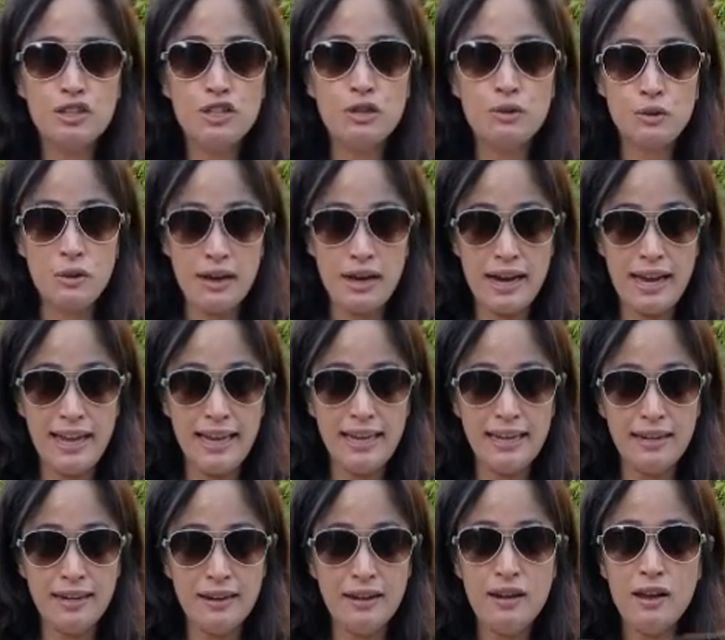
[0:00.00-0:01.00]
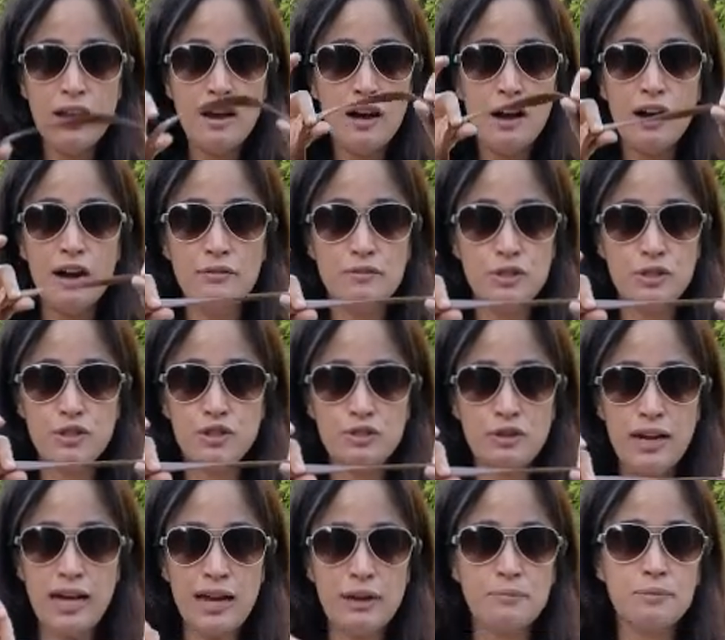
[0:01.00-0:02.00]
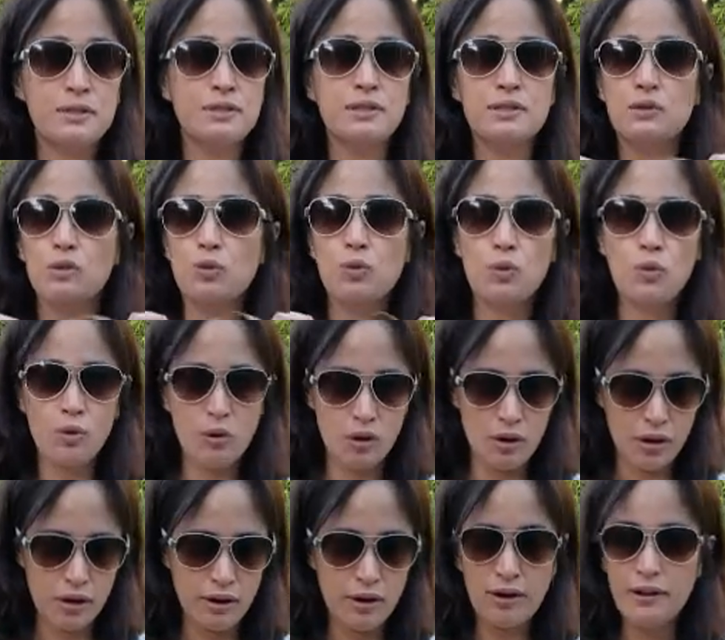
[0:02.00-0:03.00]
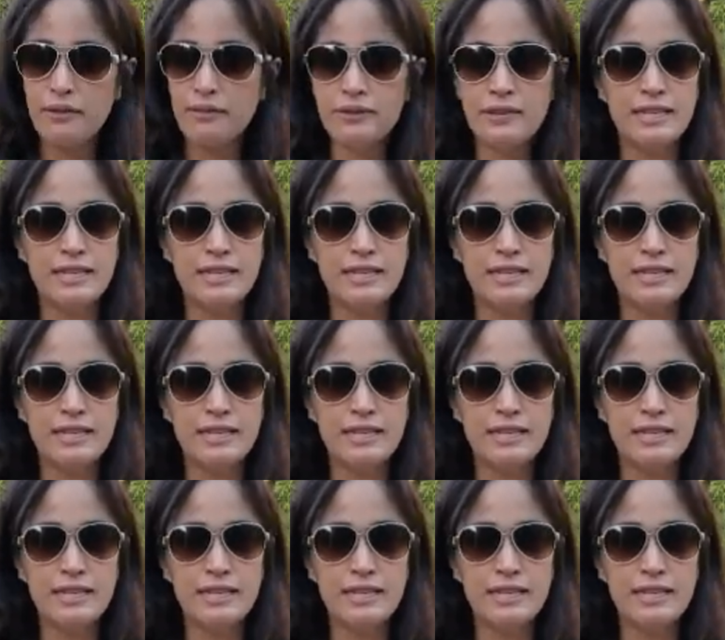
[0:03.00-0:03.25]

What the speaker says: the height of the straps or